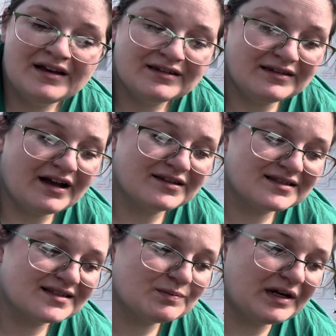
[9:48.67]
Not to
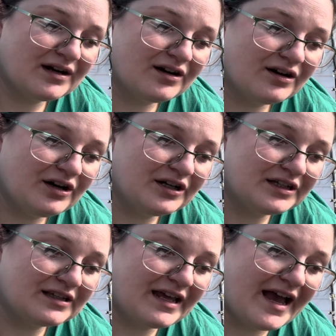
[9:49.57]
spare
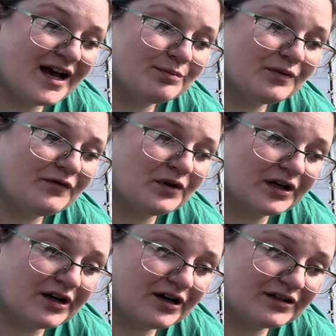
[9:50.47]
on an app for a
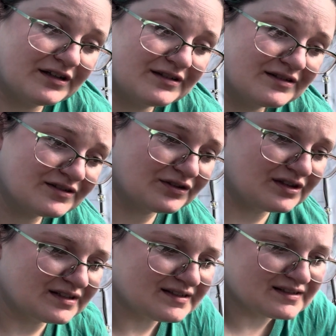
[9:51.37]
garden. So
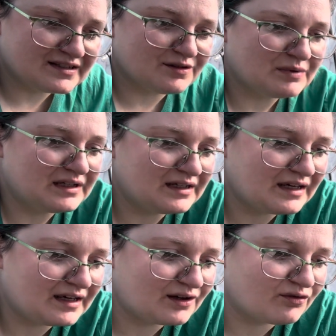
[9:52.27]
this is going to be
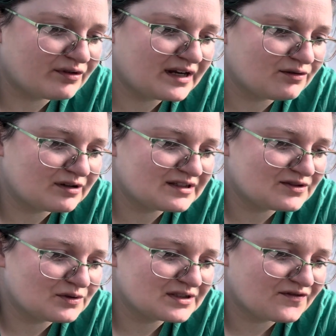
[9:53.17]
a great
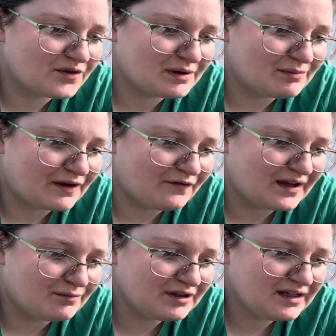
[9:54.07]
resource for me and my
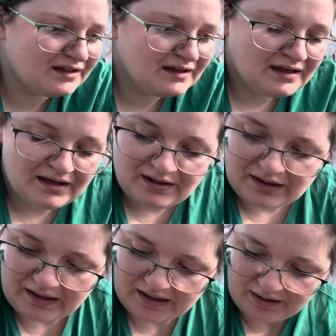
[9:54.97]
family.
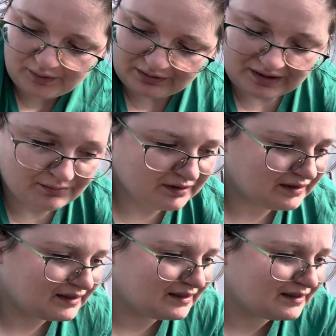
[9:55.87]
We were able to
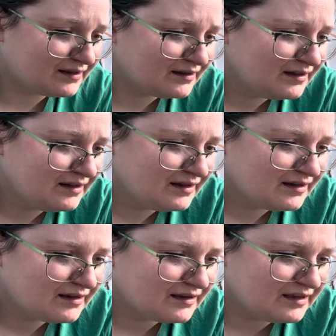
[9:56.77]
get
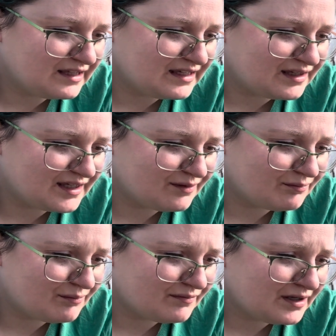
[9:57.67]
the
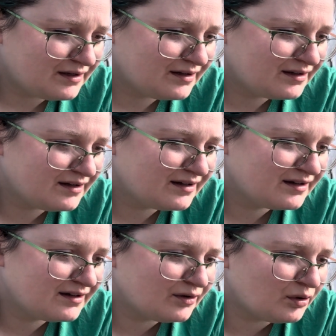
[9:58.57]

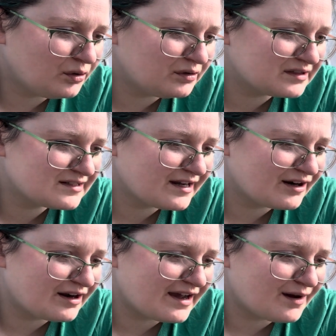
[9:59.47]
whole
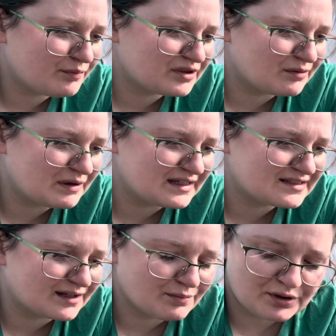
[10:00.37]
entire app with the
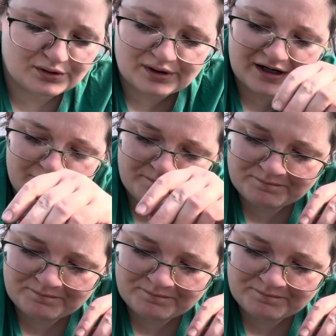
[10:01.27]
basic program